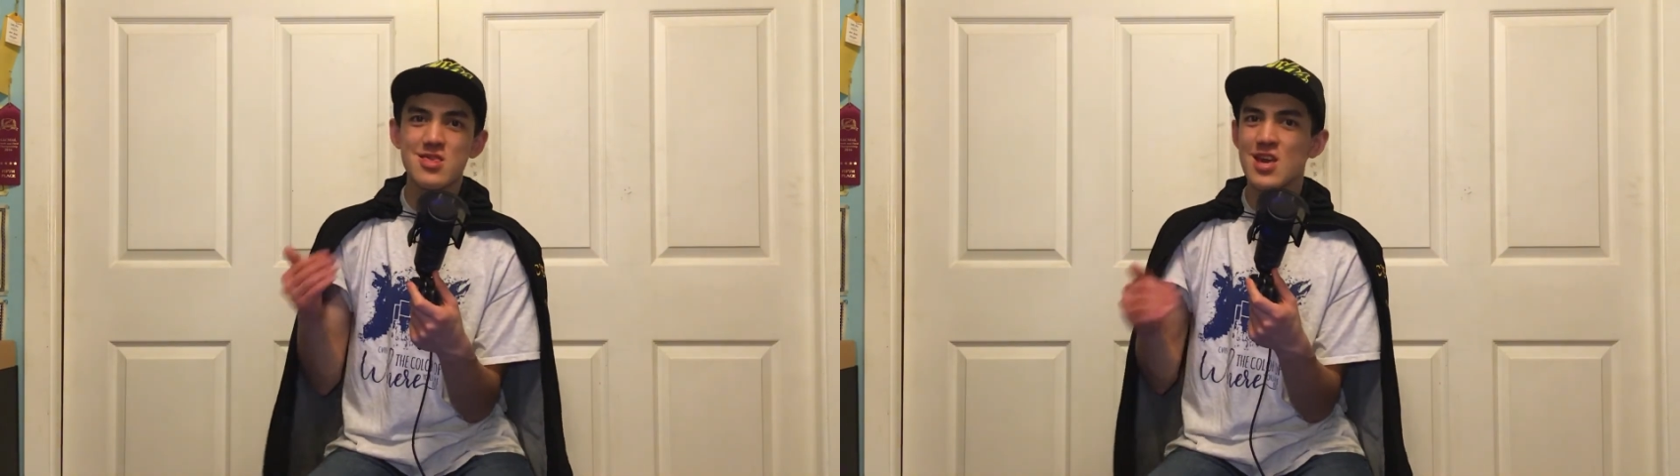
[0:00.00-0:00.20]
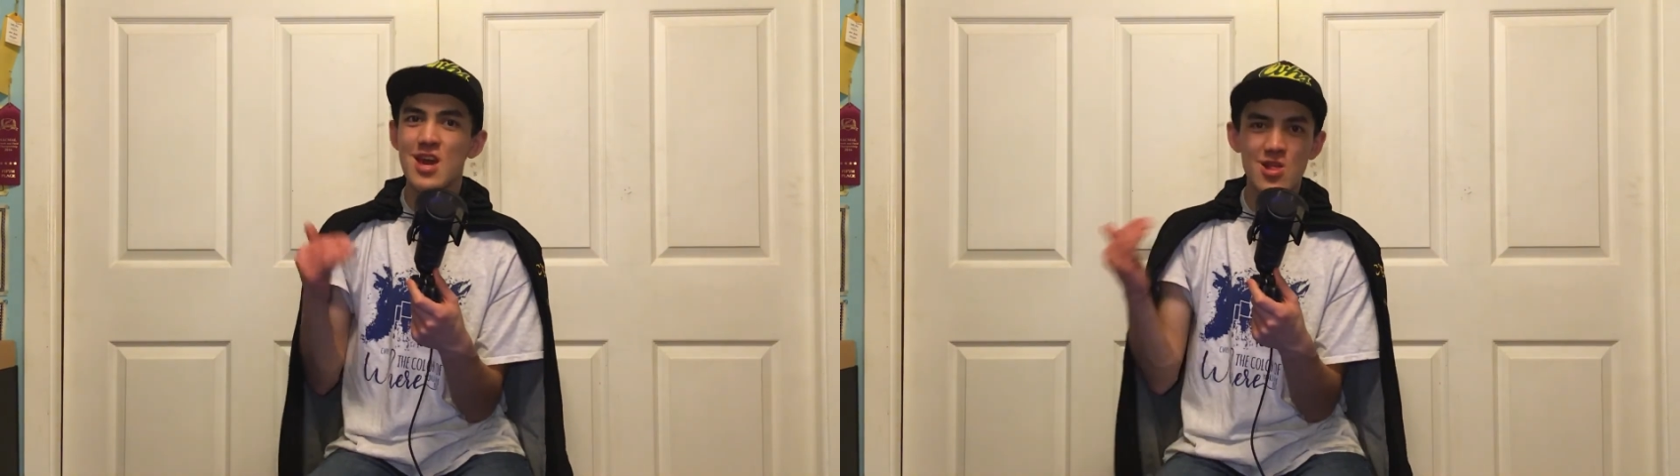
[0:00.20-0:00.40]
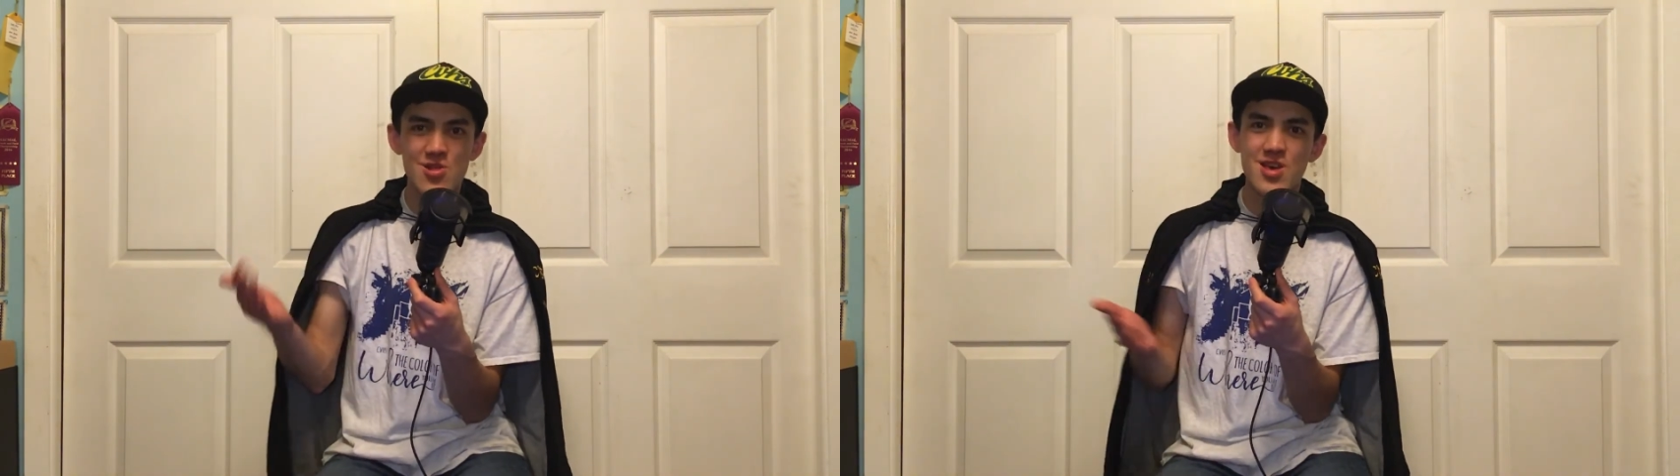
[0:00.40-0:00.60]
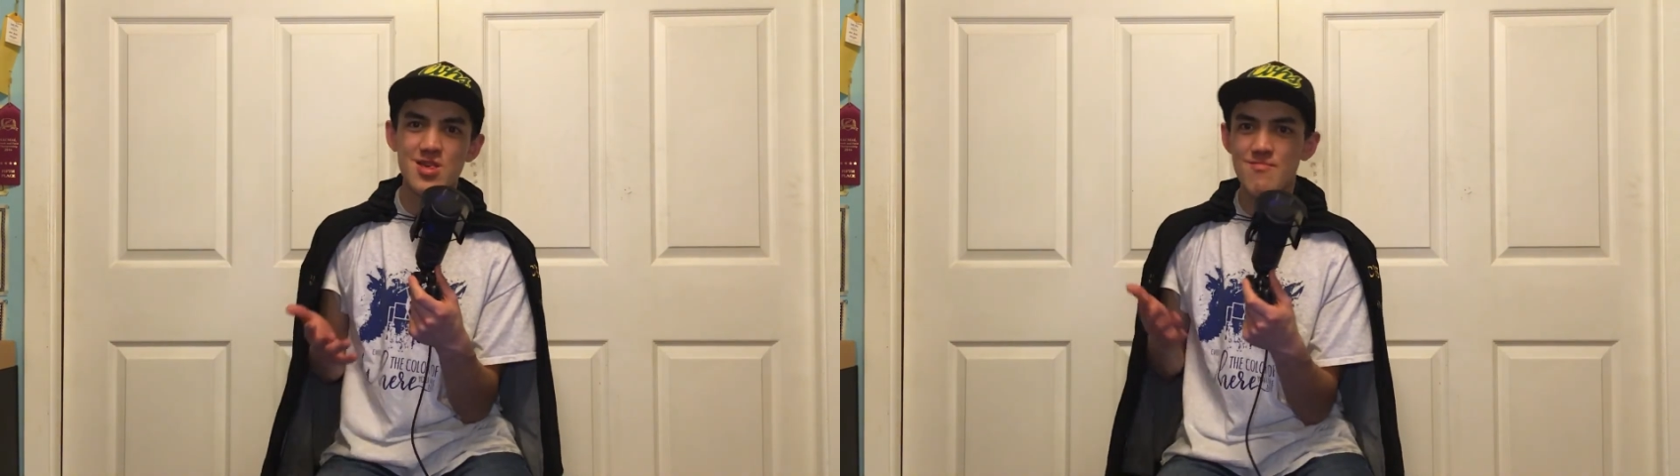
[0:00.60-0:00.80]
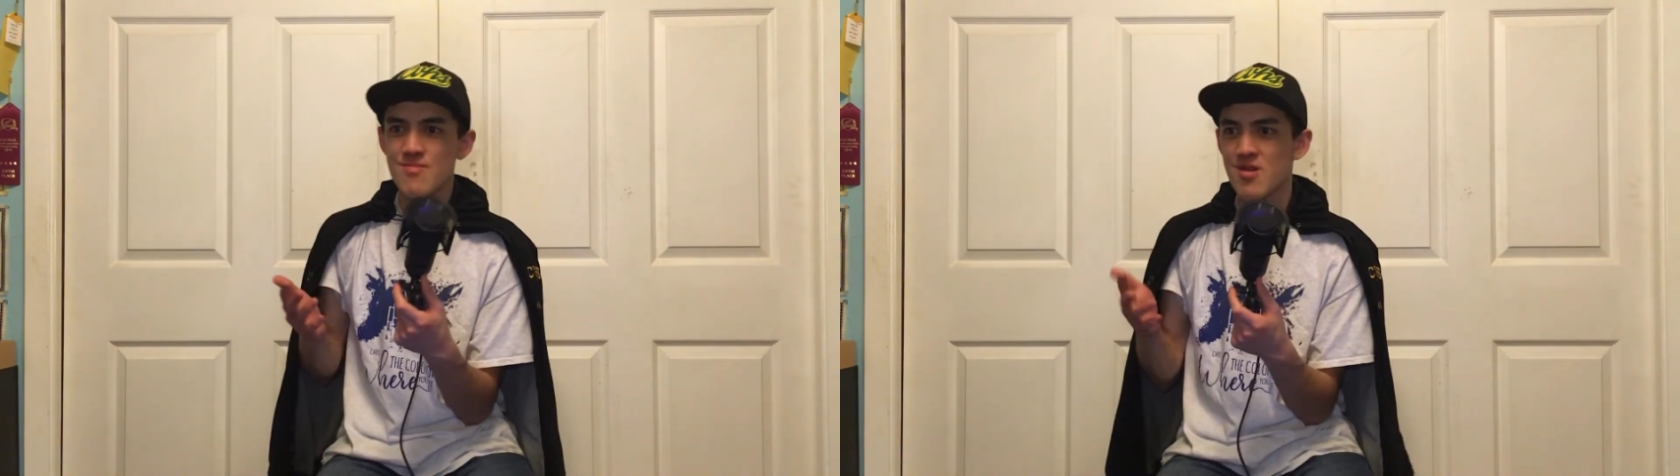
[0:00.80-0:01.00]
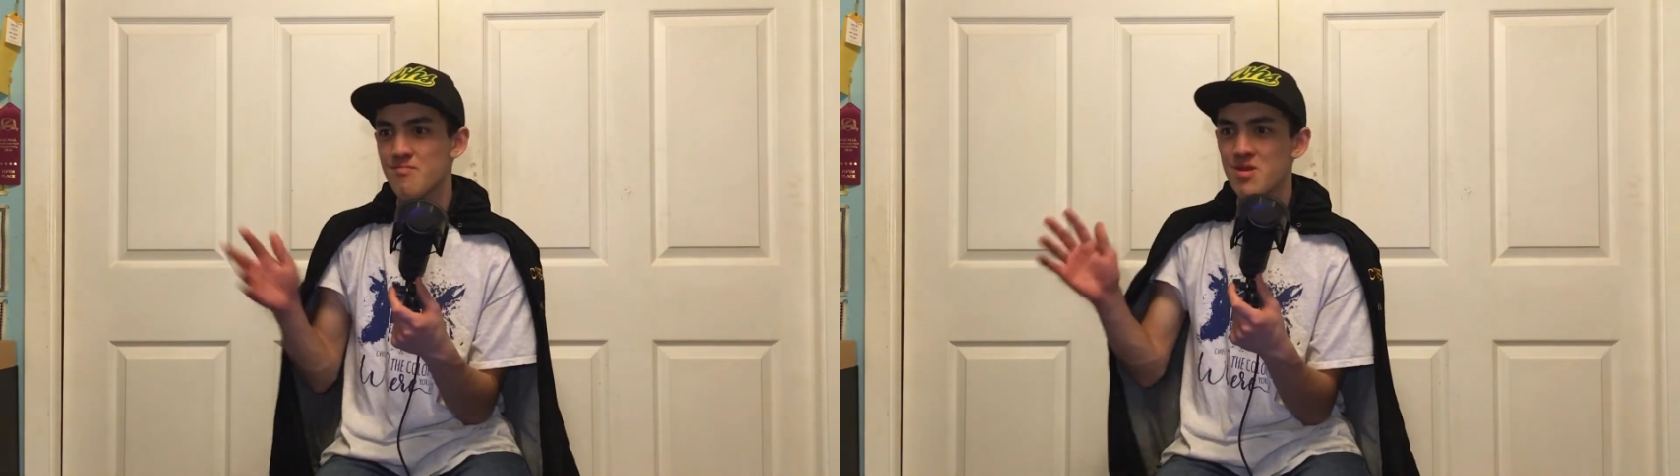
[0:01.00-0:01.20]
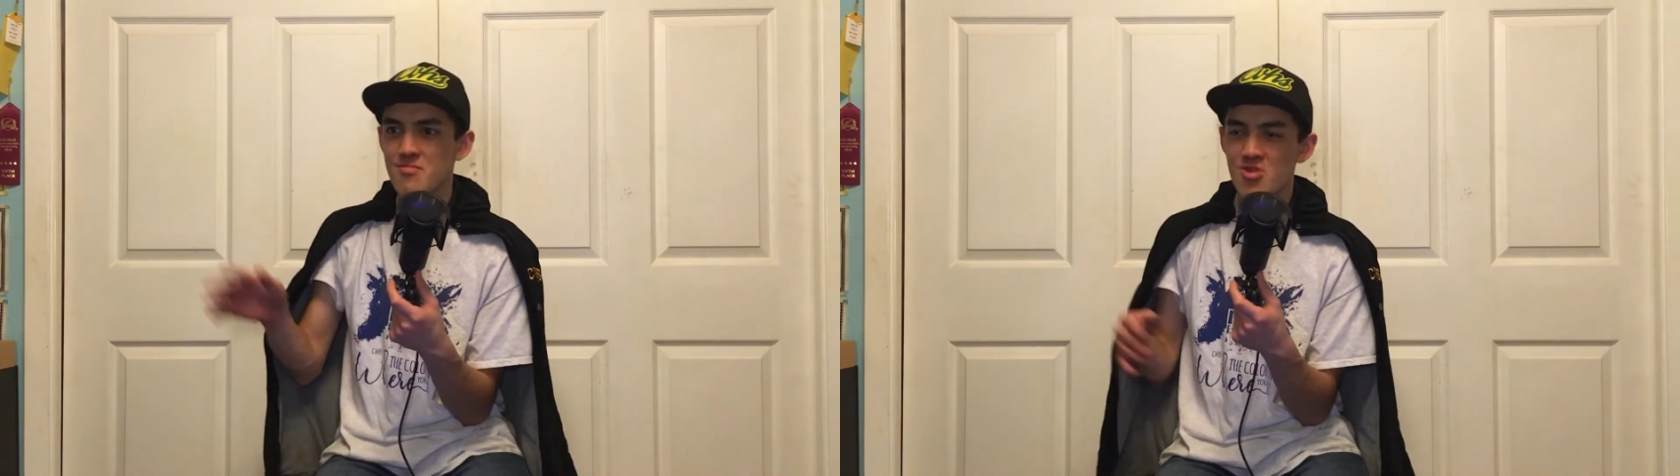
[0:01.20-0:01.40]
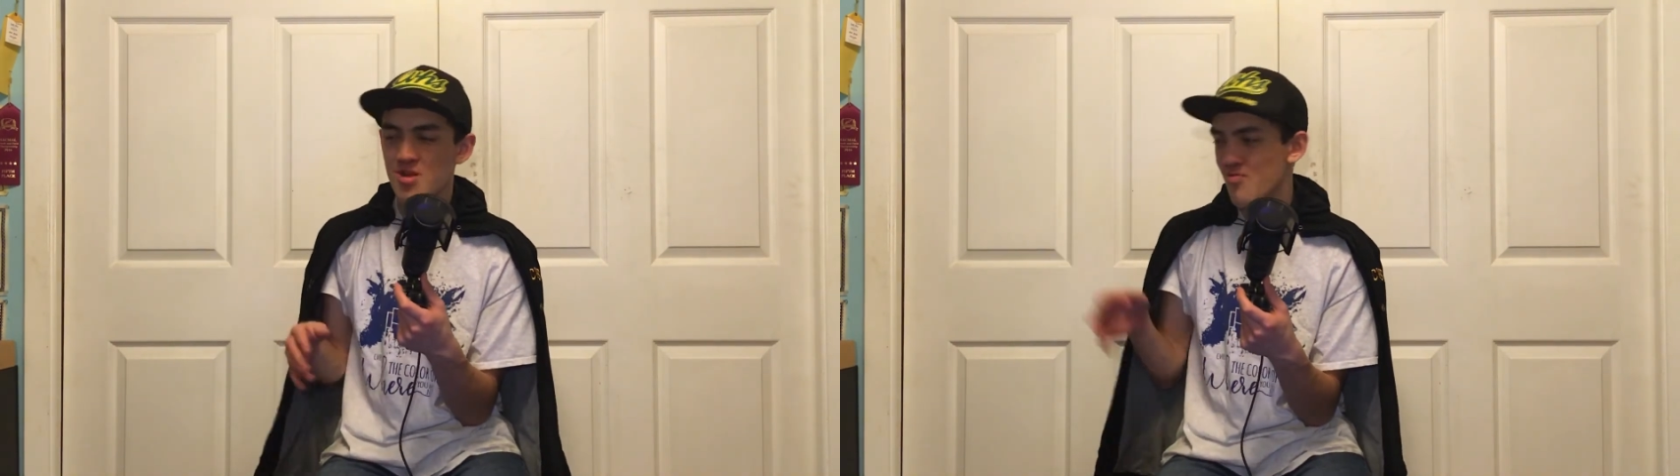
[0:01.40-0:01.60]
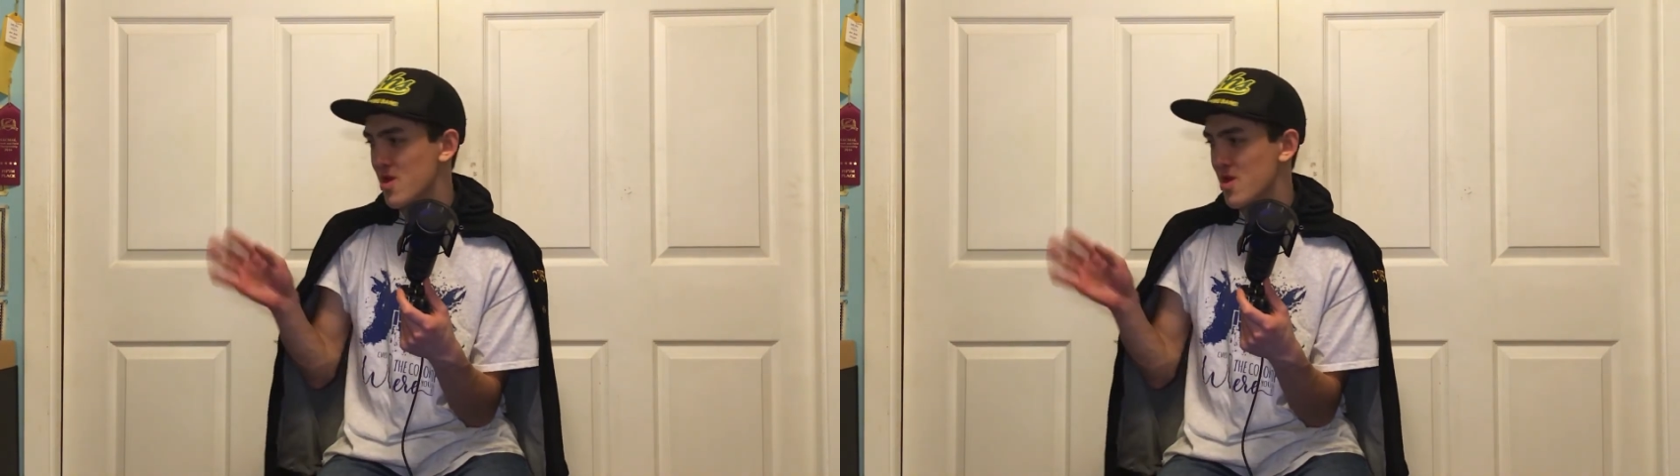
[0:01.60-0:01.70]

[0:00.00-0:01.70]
togetherness and like pit pride,